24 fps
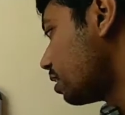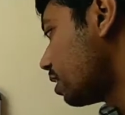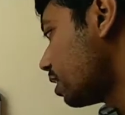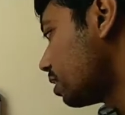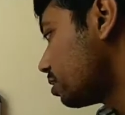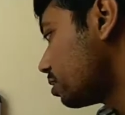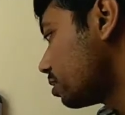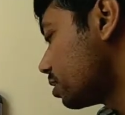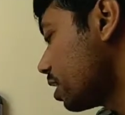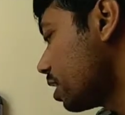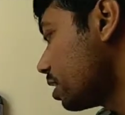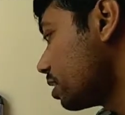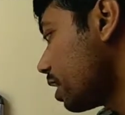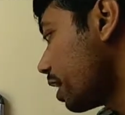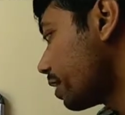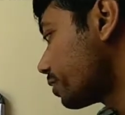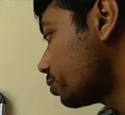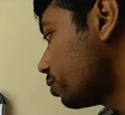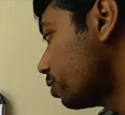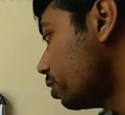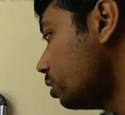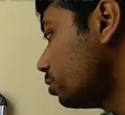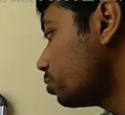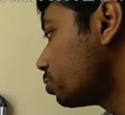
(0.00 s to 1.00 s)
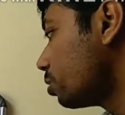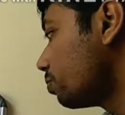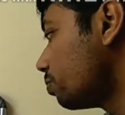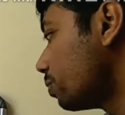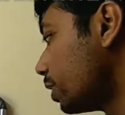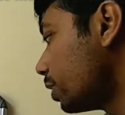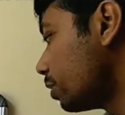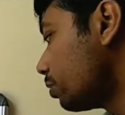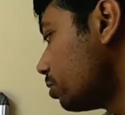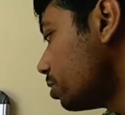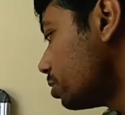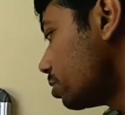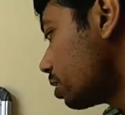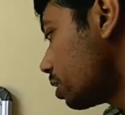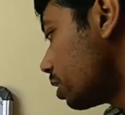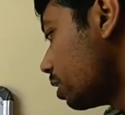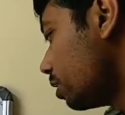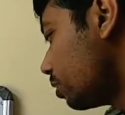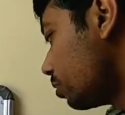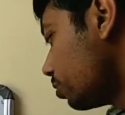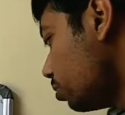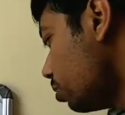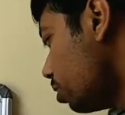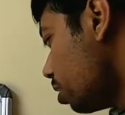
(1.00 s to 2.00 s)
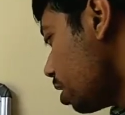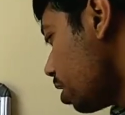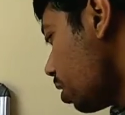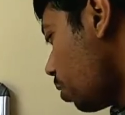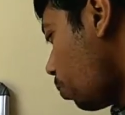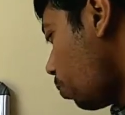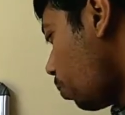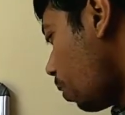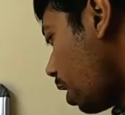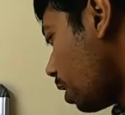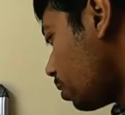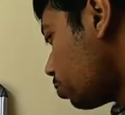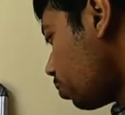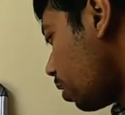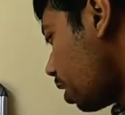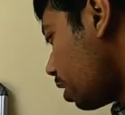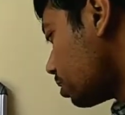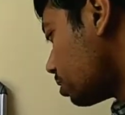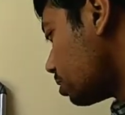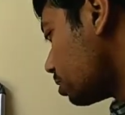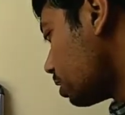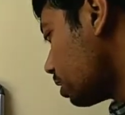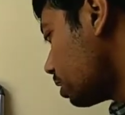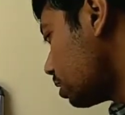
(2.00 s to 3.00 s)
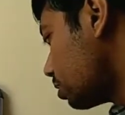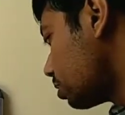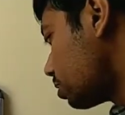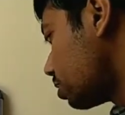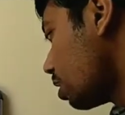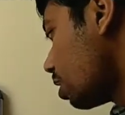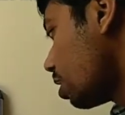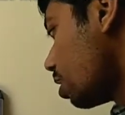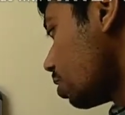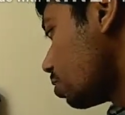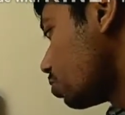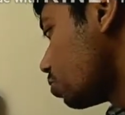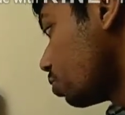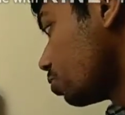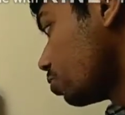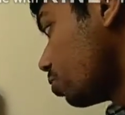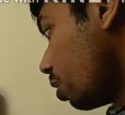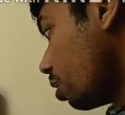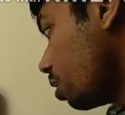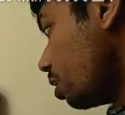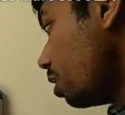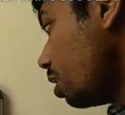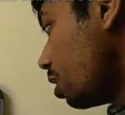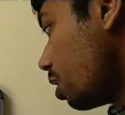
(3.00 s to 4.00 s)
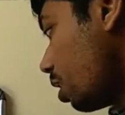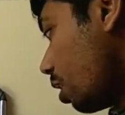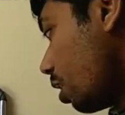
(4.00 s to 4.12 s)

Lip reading: that is here actually. So V2 is equal to 116. So sorry,